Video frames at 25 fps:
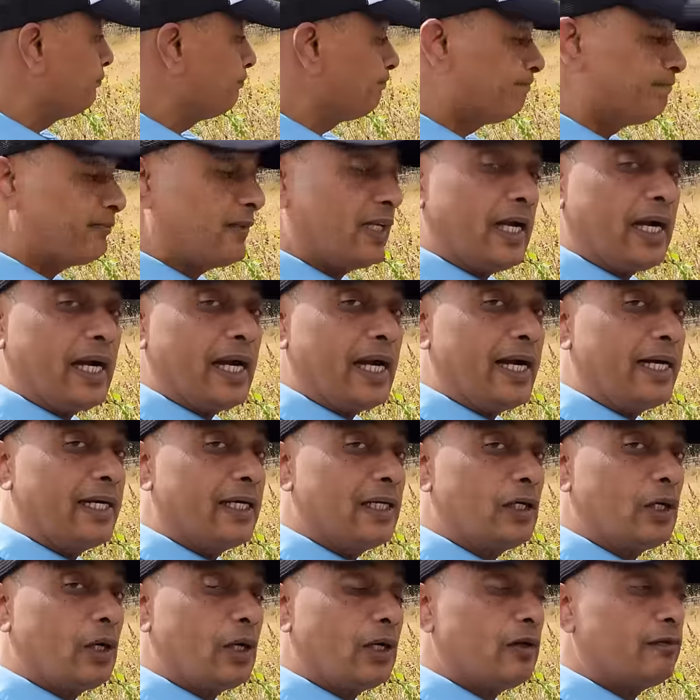Handled
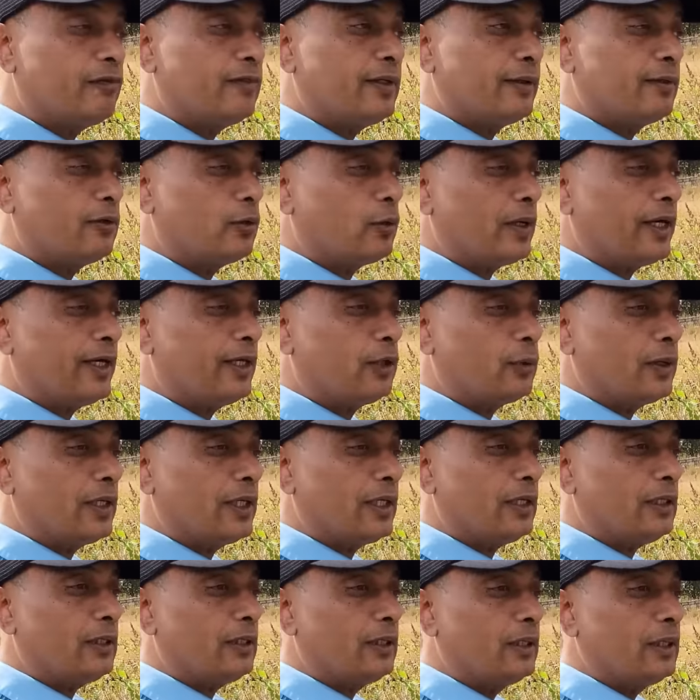all of that quite well.
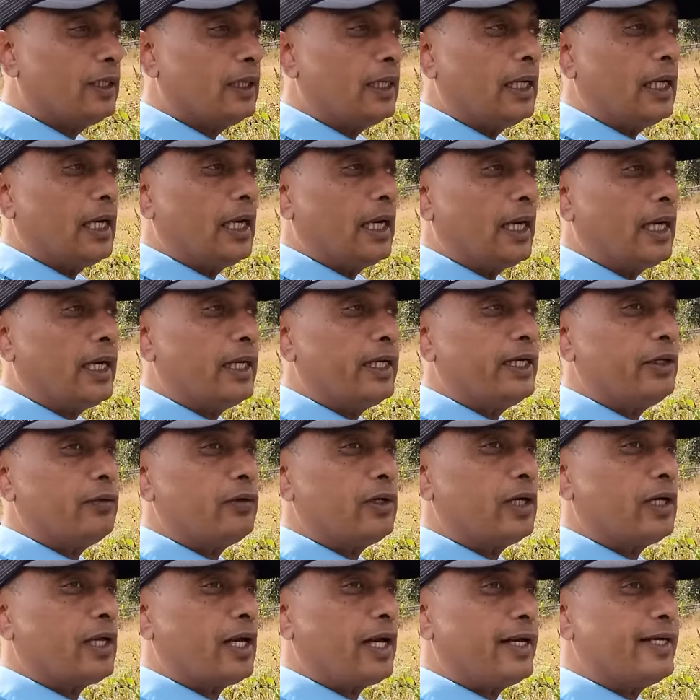And even at
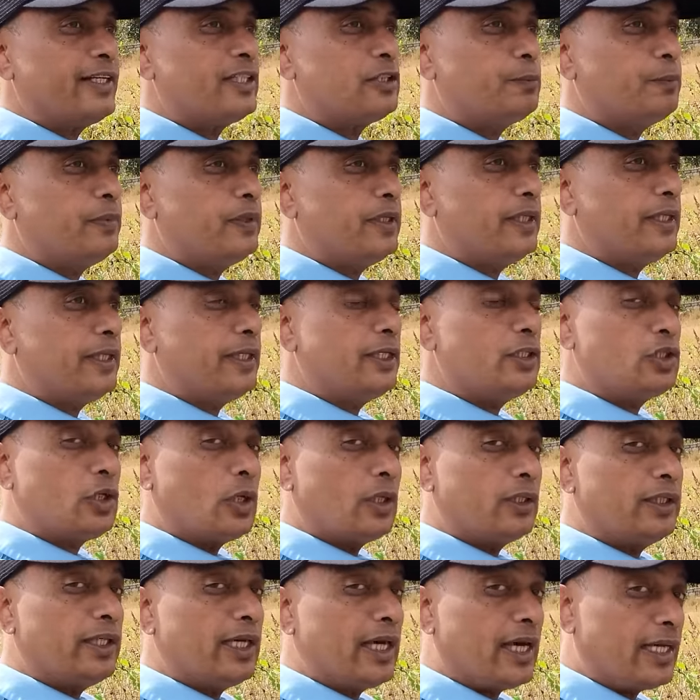high speeds on the
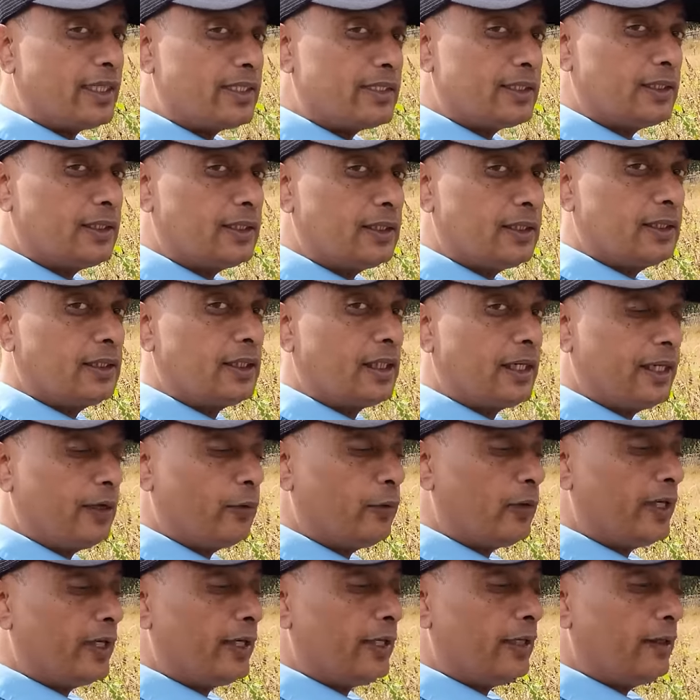Hassan
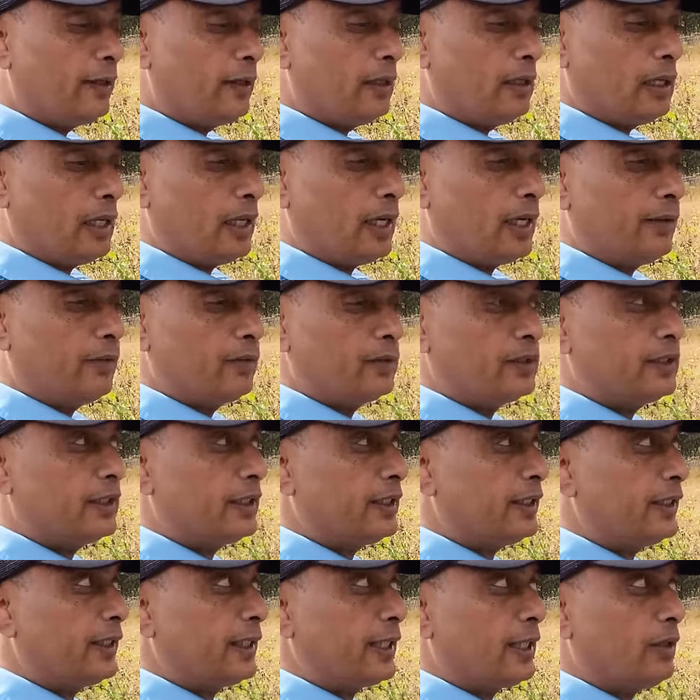Highway, I was hitting
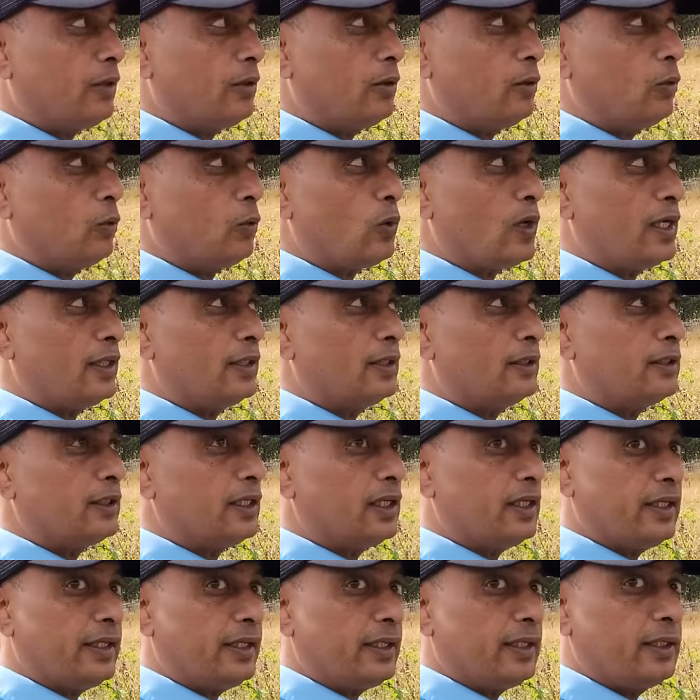around
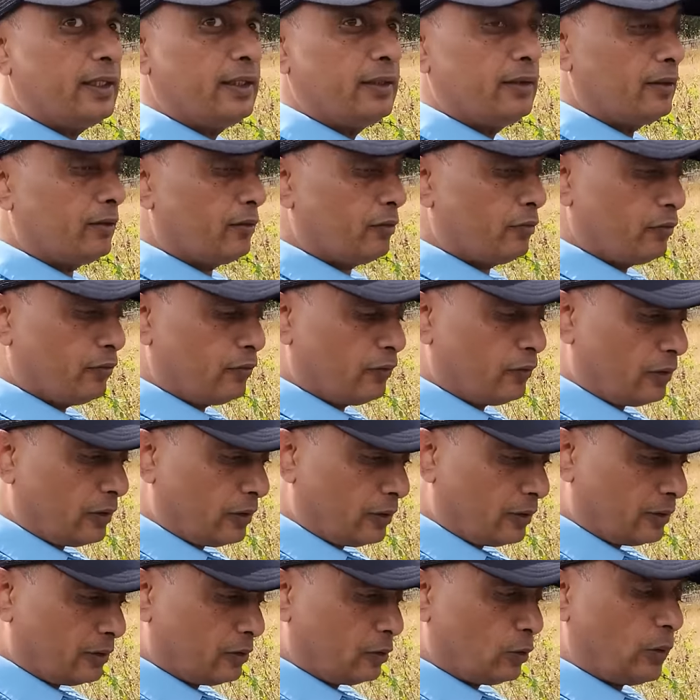130 for
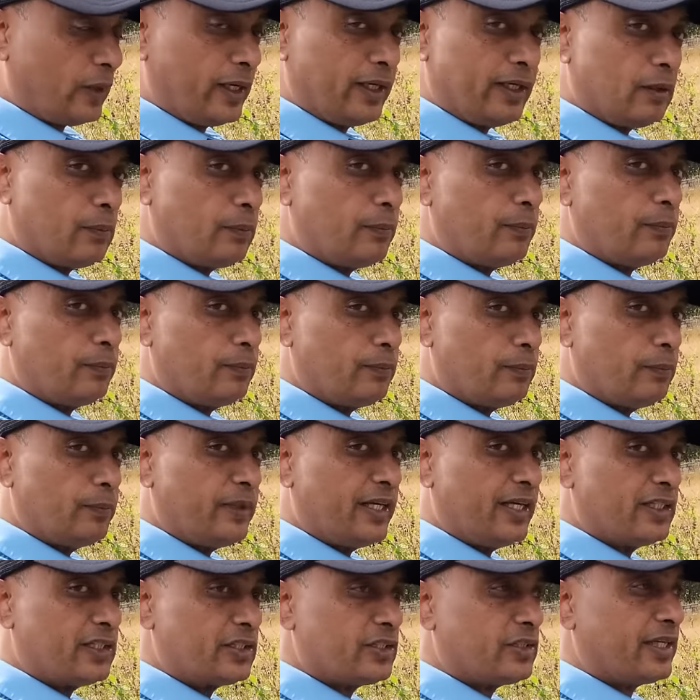quite a big
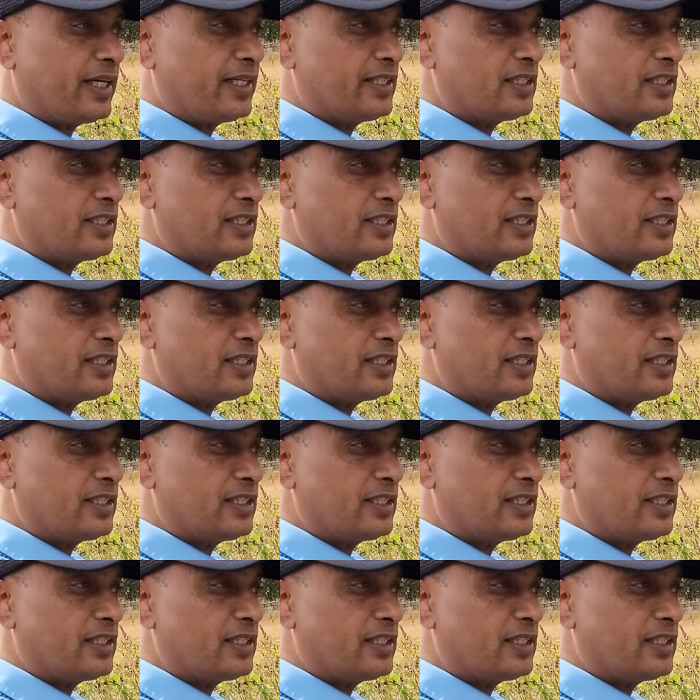stretch.